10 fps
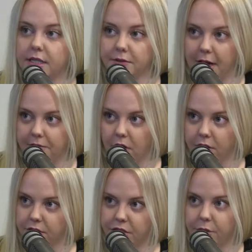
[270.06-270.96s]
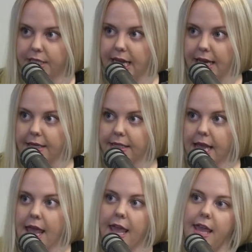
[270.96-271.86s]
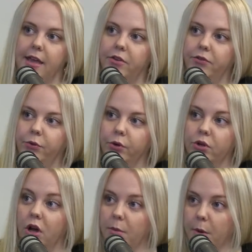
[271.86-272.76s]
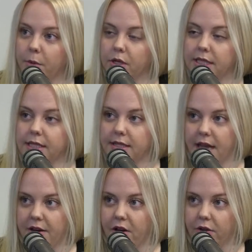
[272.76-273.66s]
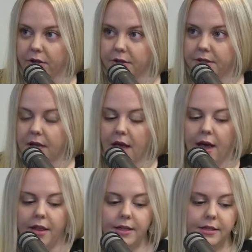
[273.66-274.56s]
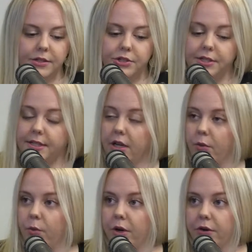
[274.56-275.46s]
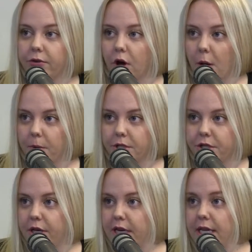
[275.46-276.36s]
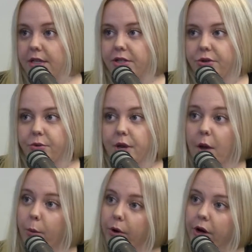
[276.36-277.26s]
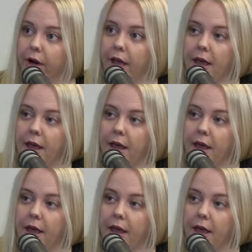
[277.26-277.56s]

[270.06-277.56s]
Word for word: five dollars to attend, and for non-members, it's ten dollars. This is just a wonderful opportunity to network,